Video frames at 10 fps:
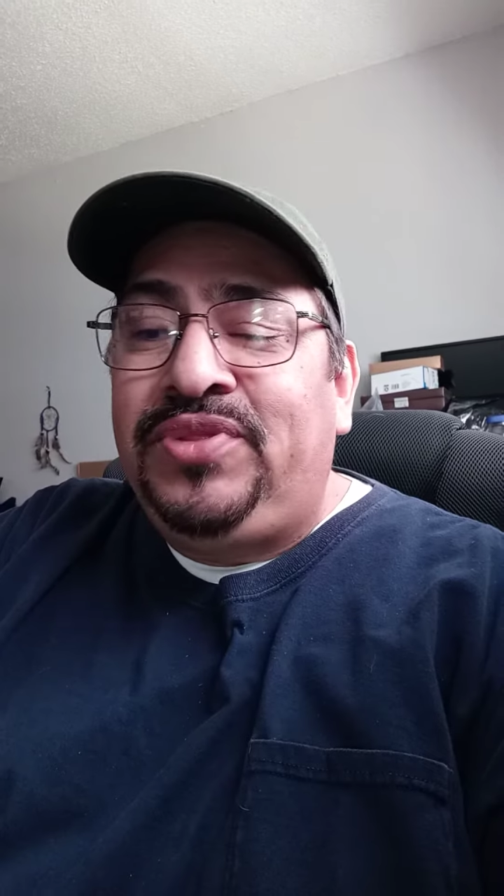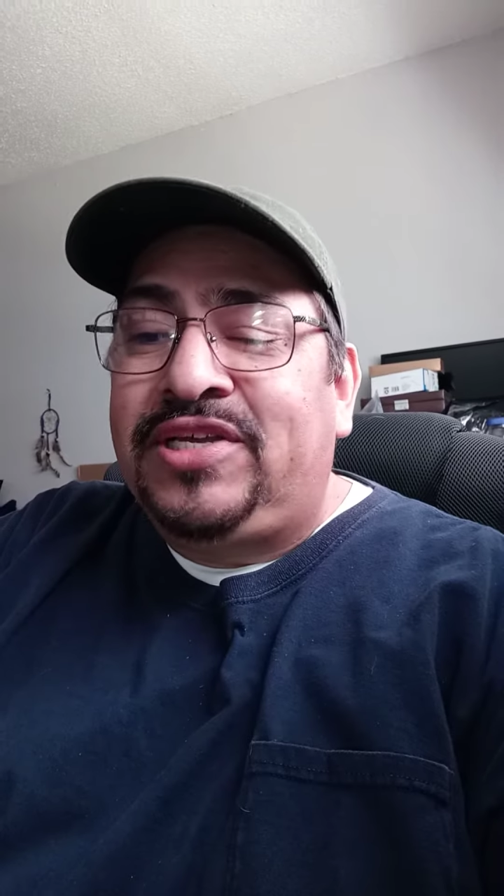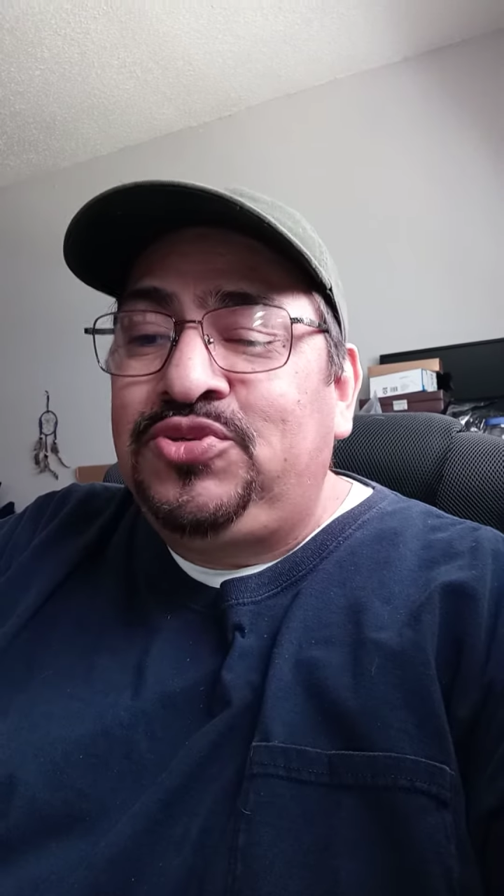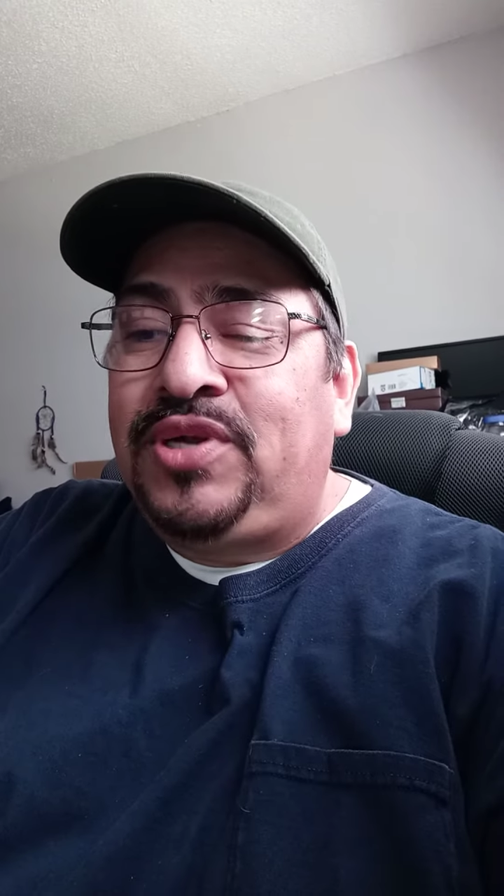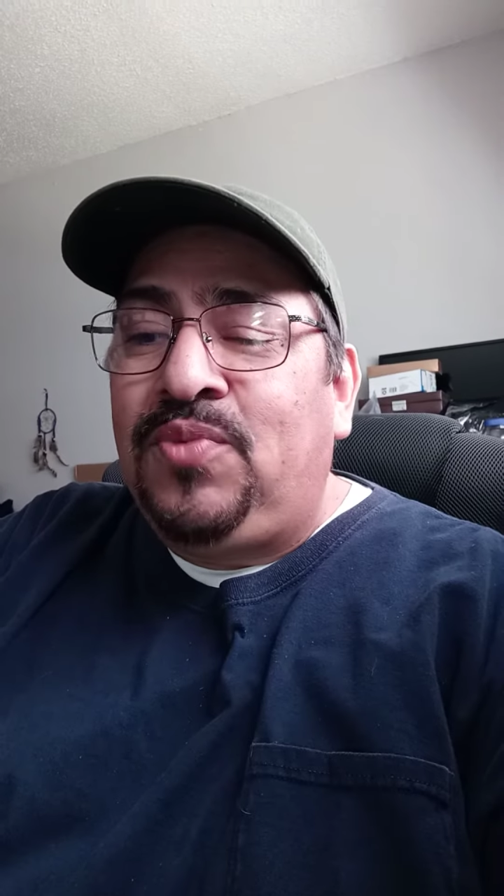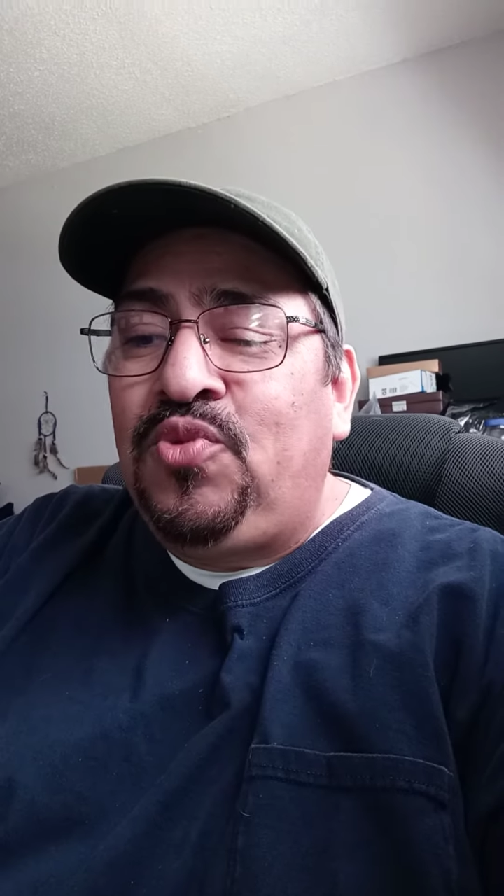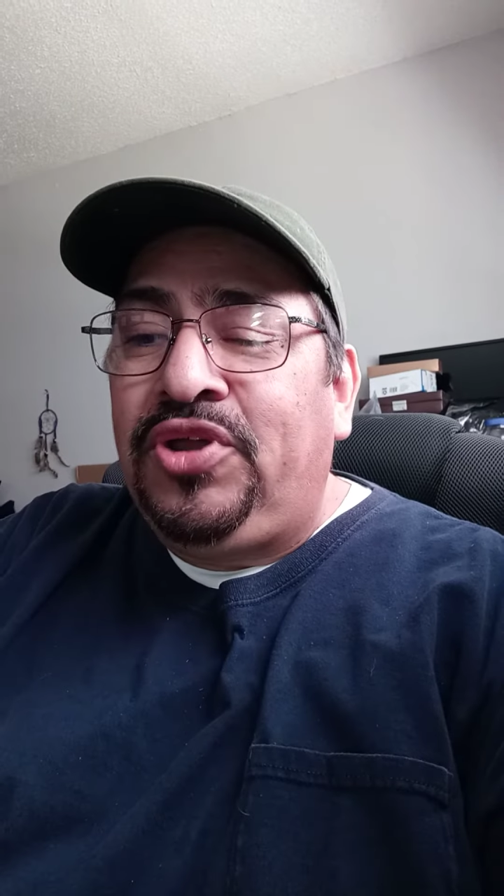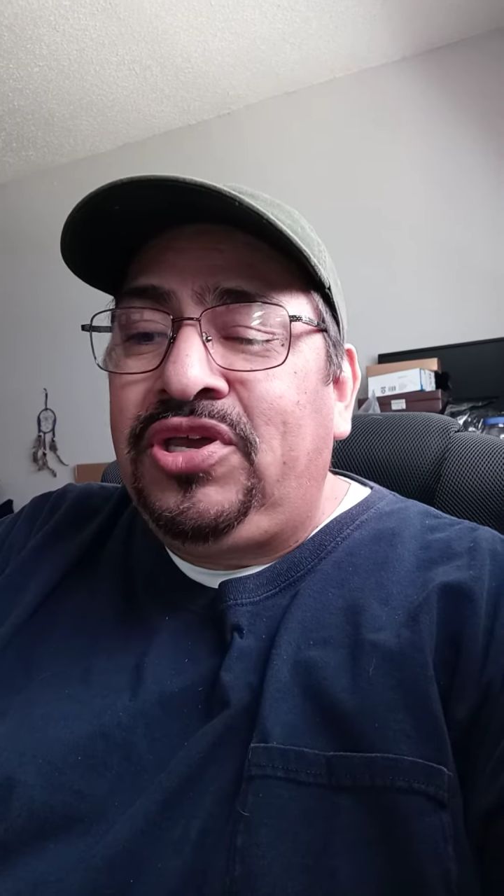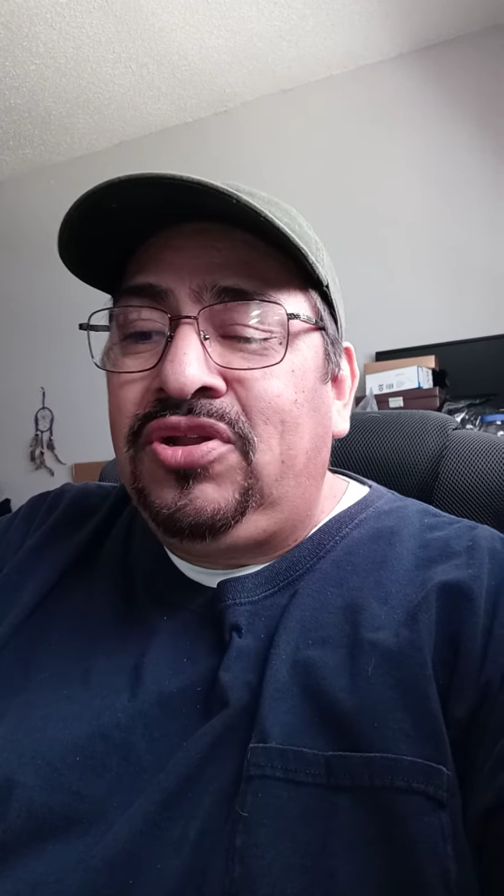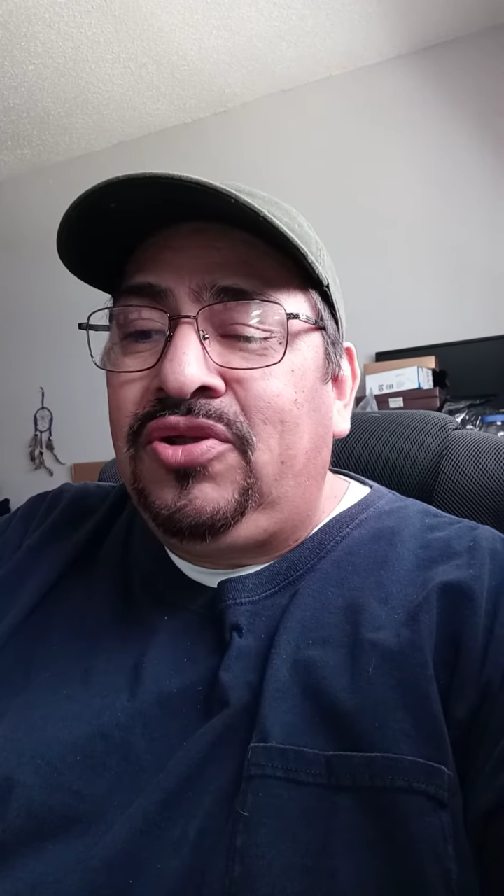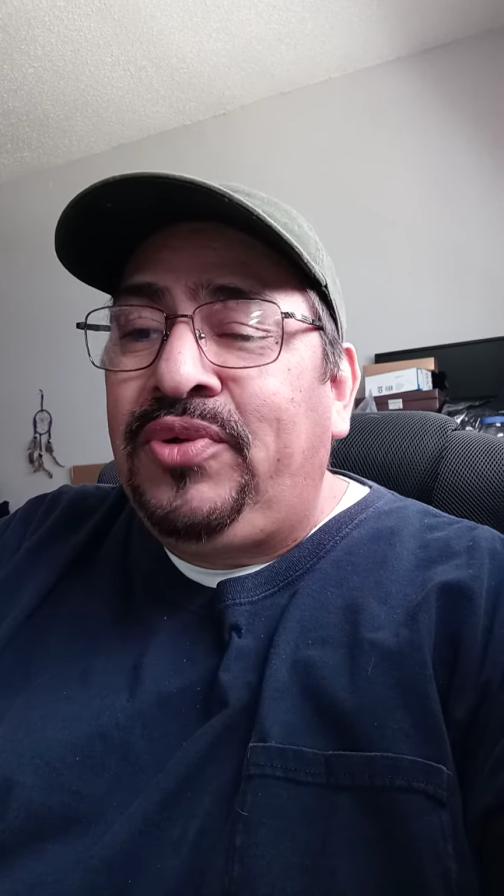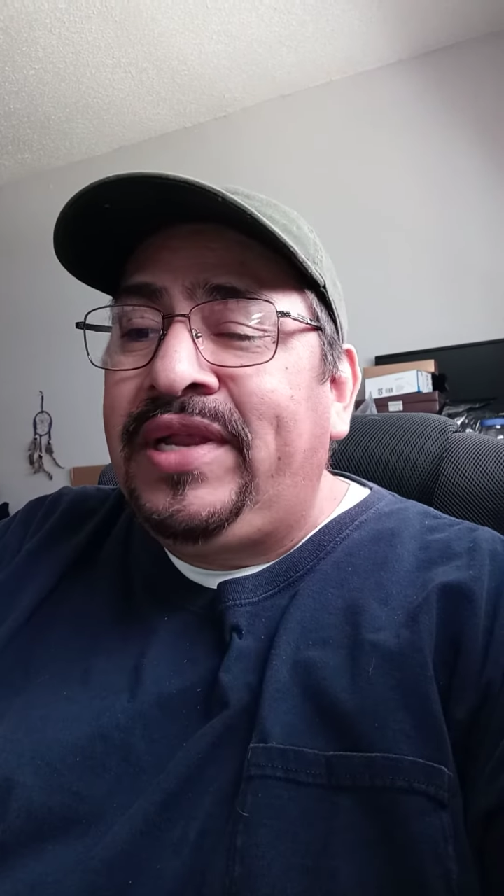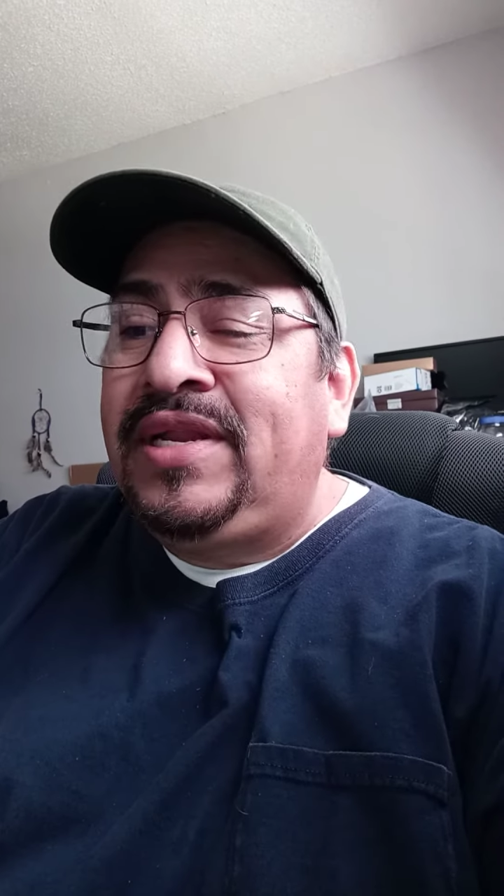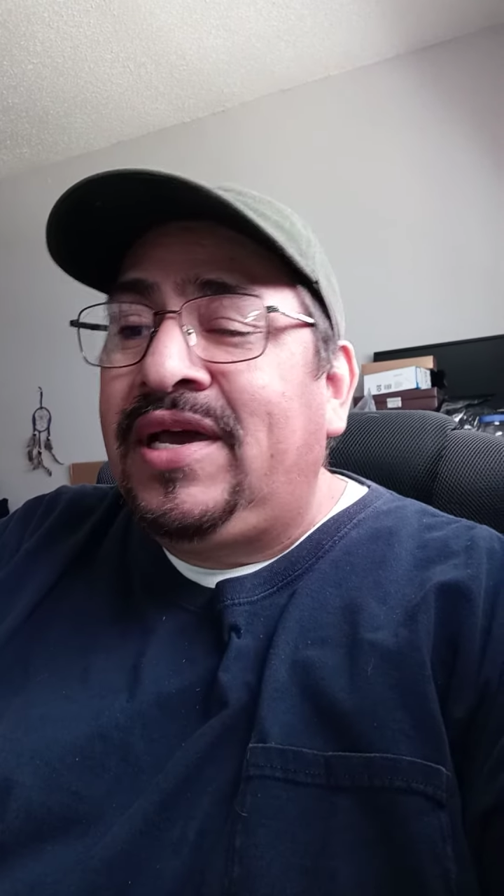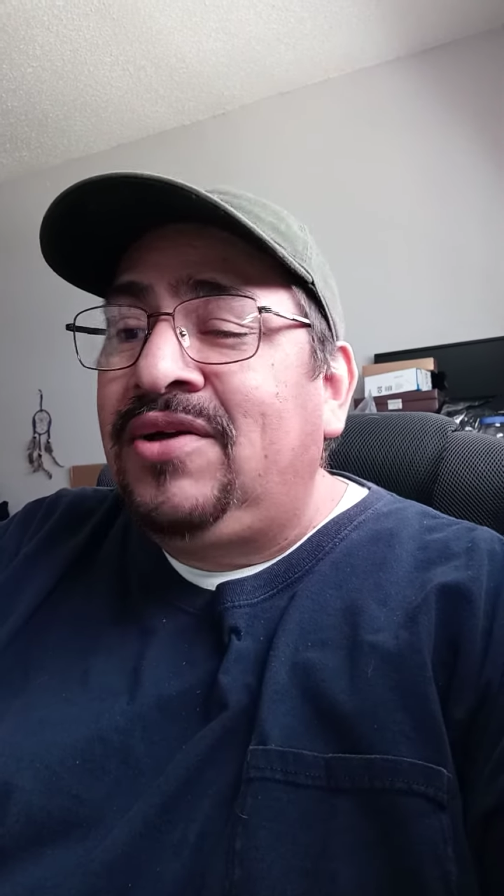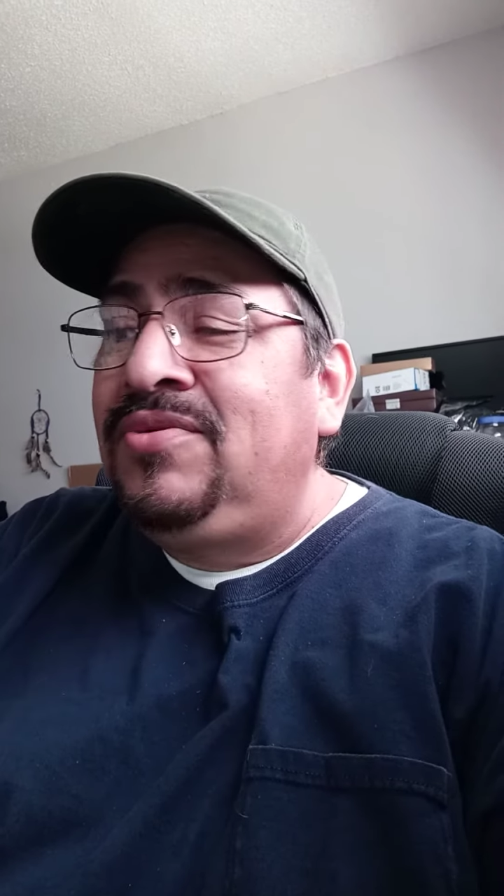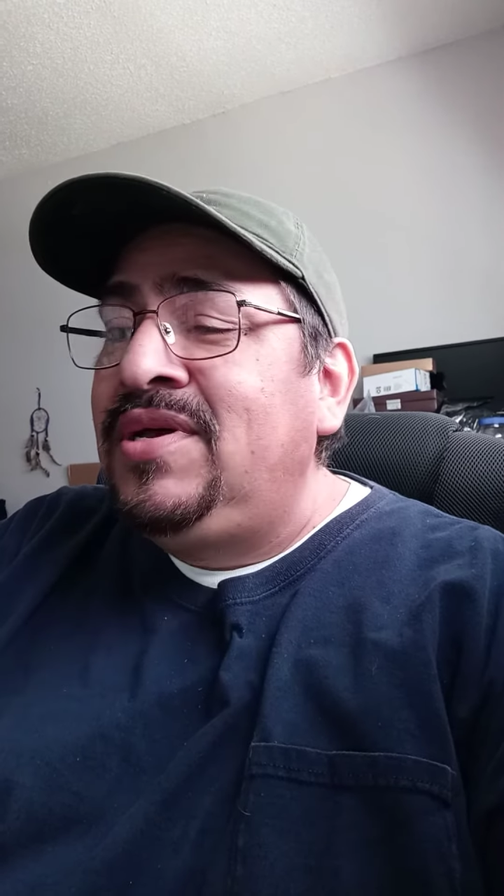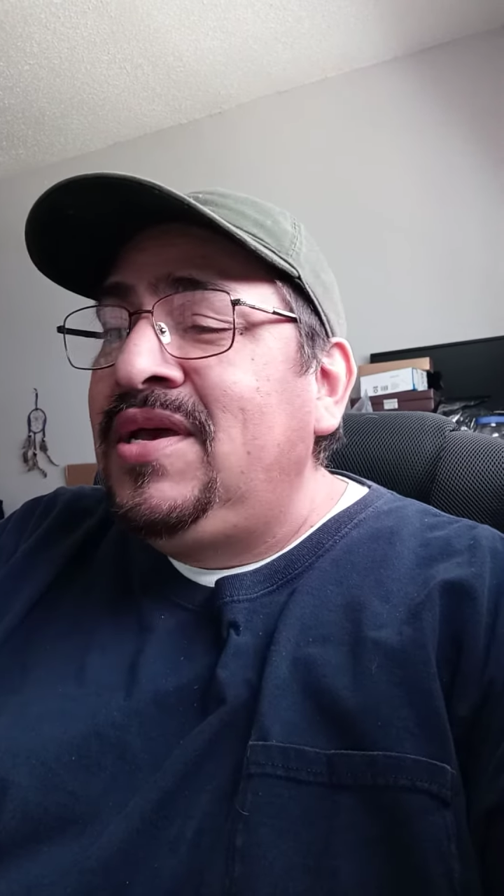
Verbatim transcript: That's what I'm working on right now.